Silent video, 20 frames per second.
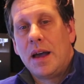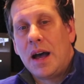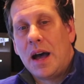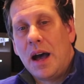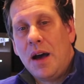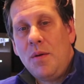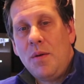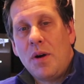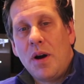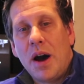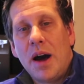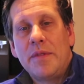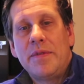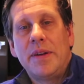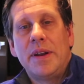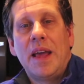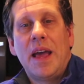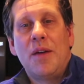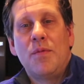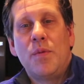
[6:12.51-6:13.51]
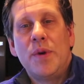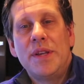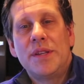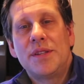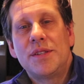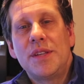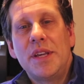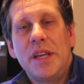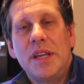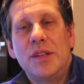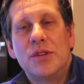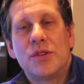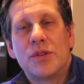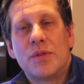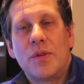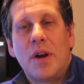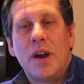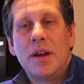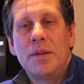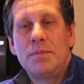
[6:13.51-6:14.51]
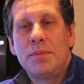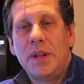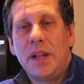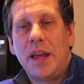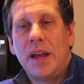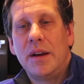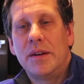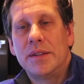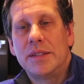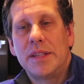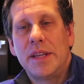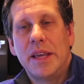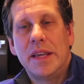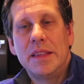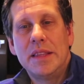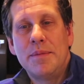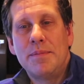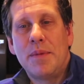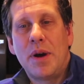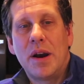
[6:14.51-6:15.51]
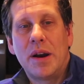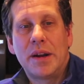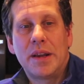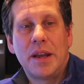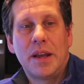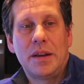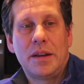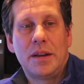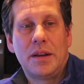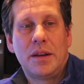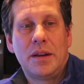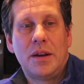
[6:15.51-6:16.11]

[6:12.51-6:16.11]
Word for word: How often have we seen strong players in the market